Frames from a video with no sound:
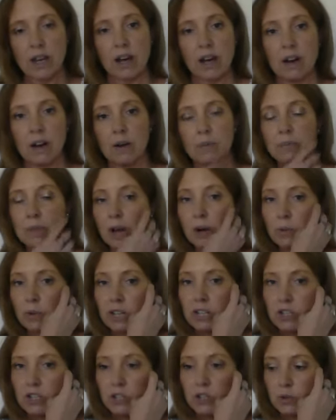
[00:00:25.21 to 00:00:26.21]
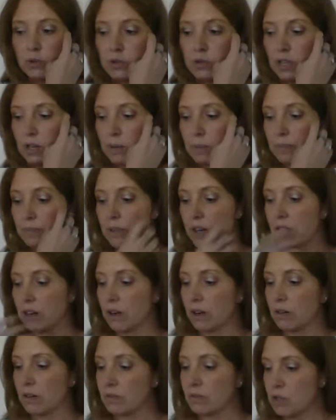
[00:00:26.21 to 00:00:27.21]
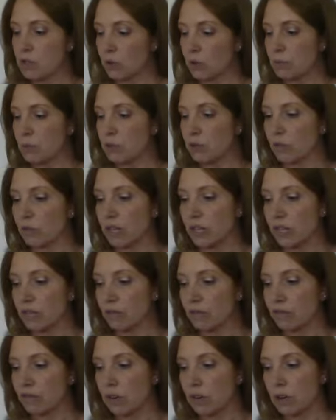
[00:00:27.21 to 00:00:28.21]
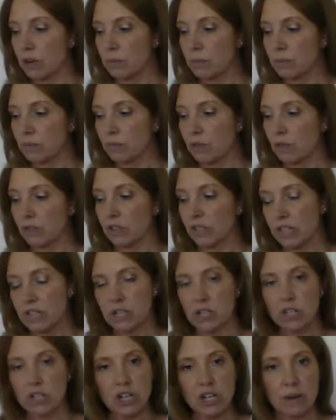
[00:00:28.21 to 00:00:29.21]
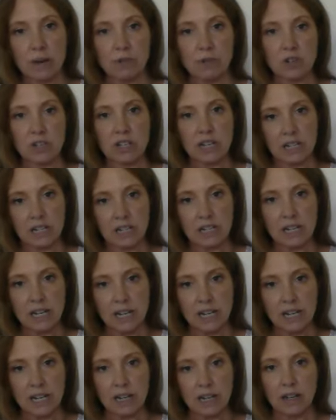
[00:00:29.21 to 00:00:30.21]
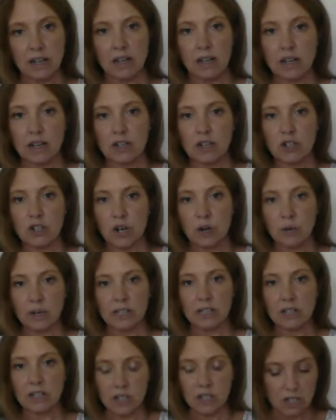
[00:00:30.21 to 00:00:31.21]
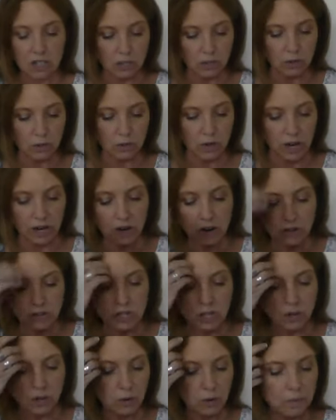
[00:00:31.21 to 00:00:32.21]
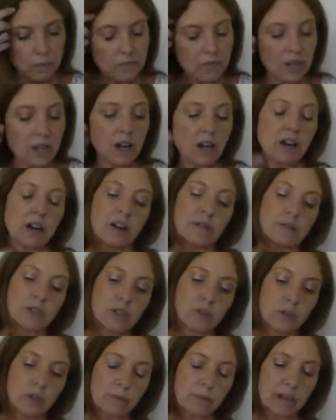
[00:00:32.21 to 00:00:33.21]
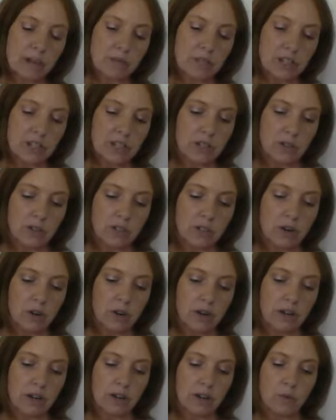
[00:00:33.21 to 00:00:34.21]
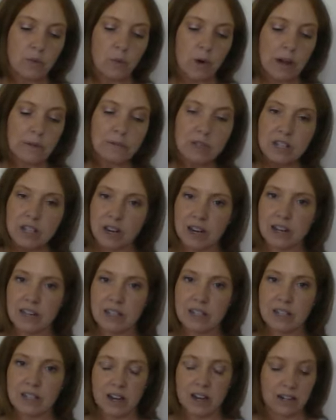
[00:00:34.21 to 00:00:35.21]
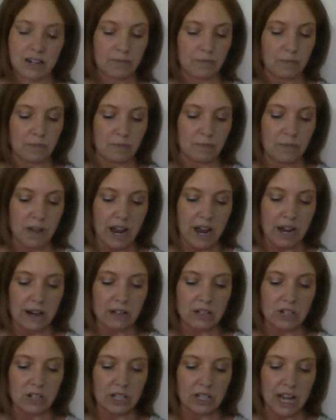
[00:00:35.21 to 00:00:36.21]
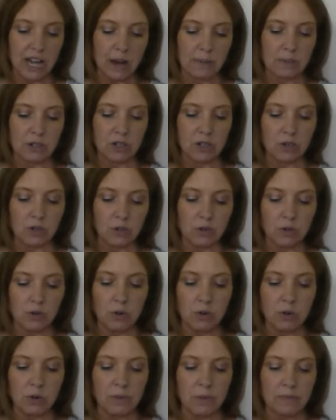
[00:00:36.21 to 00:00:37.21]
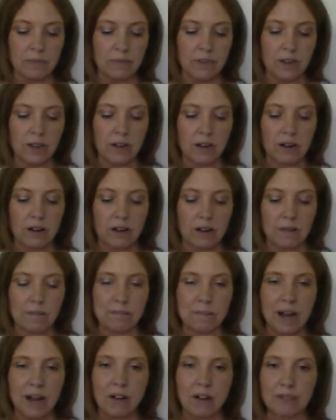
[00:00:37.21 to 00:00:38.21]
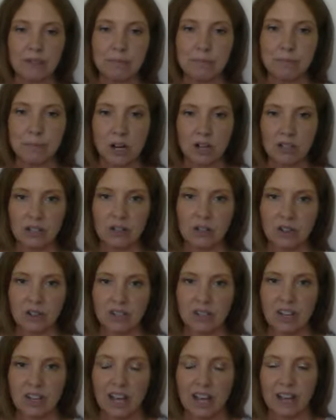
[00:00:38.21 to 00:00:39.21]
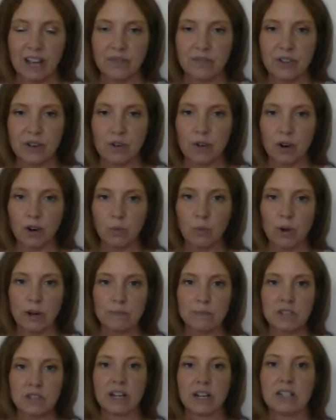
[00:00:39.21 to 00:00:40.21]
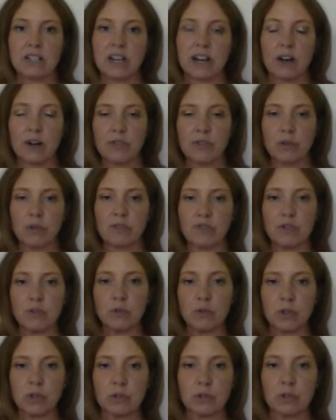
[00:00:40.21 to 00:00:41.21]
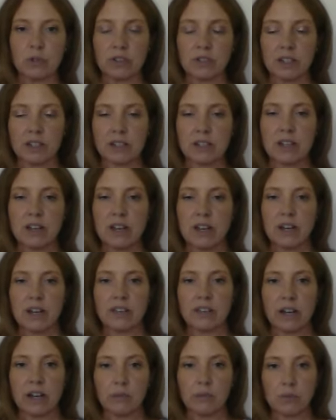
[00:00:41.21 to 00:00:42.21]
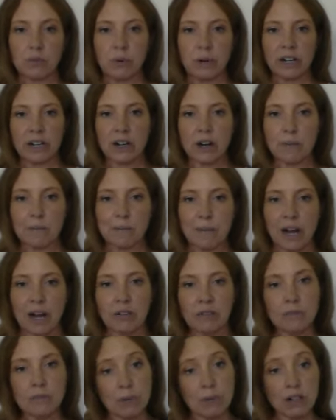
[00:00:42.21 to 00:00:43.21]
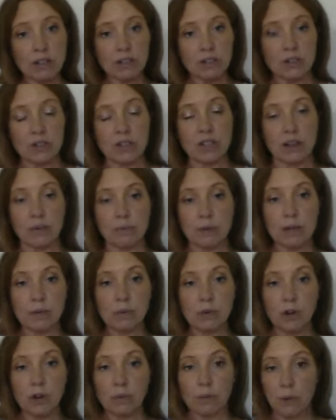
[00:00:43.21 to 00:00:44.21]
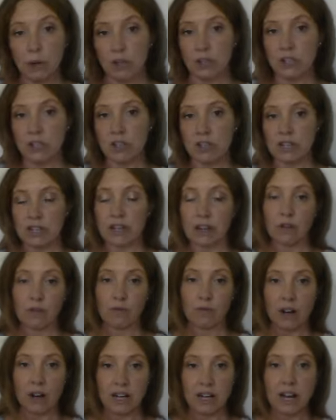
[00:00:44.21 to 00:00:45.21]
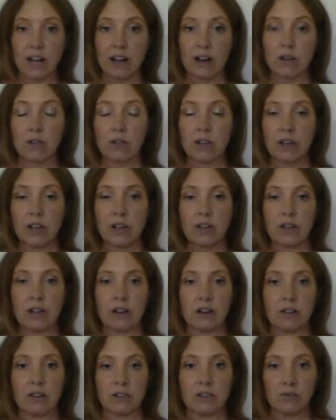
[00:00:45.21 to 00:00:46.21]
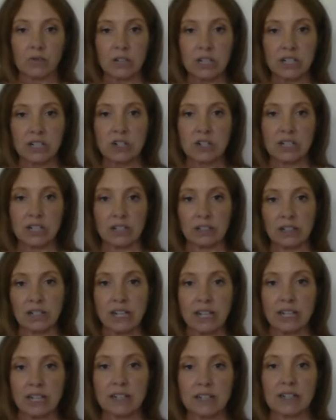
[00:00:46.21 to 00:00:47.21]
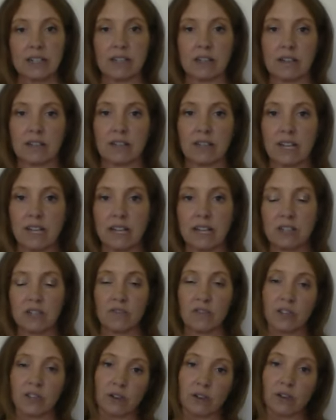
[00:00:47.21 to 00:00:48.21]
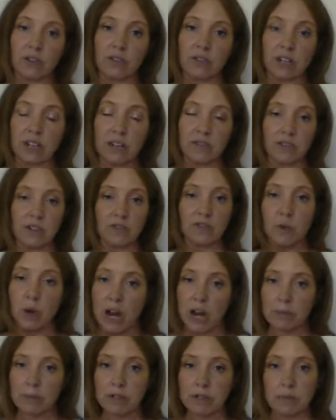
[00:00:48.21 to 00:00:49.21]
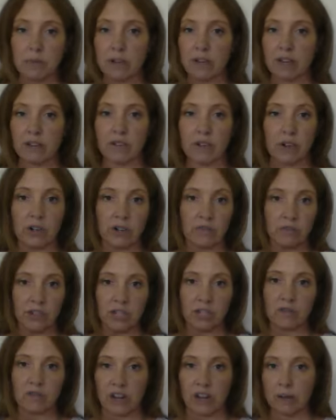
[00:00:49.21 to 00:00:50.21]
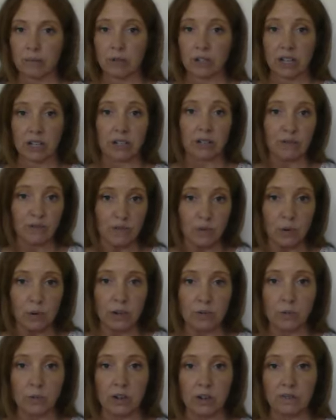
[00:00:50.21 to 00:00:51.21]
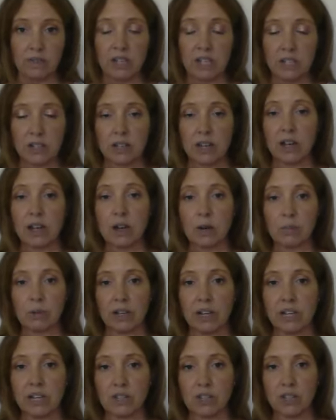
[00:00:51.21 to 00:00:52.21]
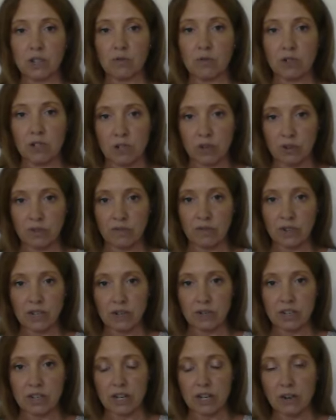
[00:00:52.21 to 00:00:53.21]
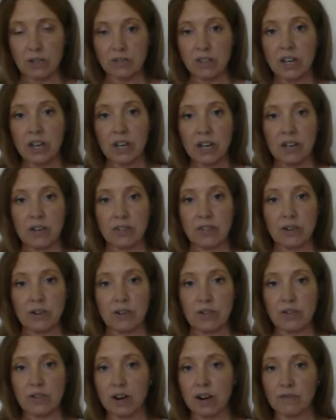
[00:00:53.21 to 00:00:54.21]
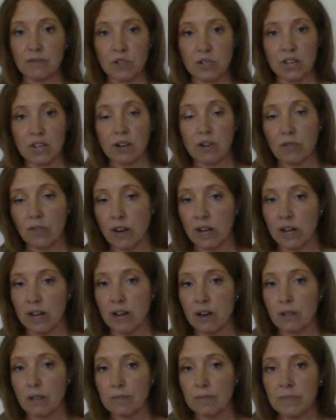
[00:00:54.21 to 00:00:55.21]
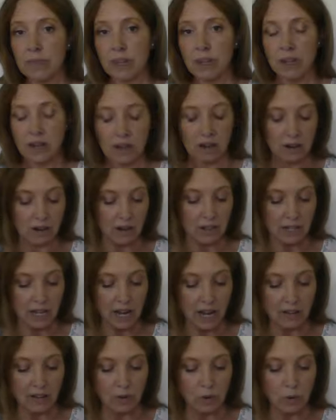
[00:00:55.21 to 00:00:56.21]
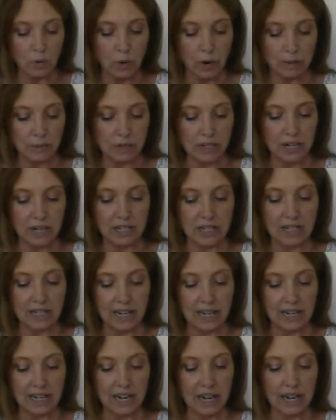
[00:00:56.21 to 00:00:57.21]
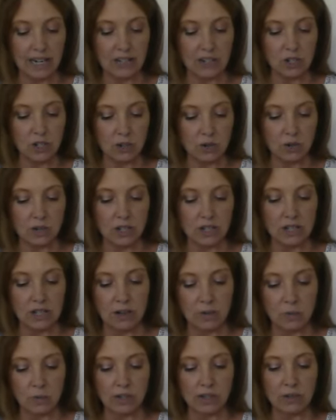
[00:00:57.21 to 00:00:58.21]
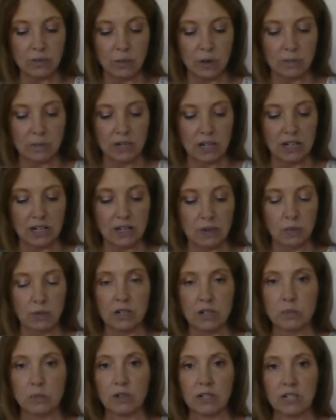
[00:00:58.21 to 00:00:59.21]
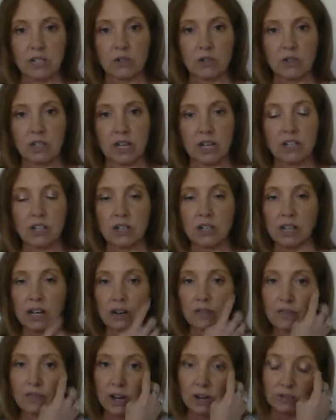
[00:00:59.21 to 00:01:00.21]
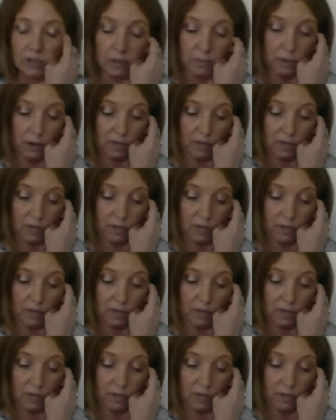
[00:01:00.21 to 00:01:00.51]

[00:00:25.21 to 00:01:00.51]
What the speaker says: I wanted to do some scripture reading from Revelation chapter 16, showing this to you. And also, I've been doing my research on websites. I actually happened to Google mountain bunkers, and there are websites out there, if you Google this, that will bring up mountain bunkers that people are purchasing right now. The rich, the elite, the kings of the earth, and even if you happen to be a very rich family and can afford one of these places to reserve for yourself, they're for sale right now. And they have whole websites dedicated to this. And one of the websites I wanted to bring to your attention that I found on my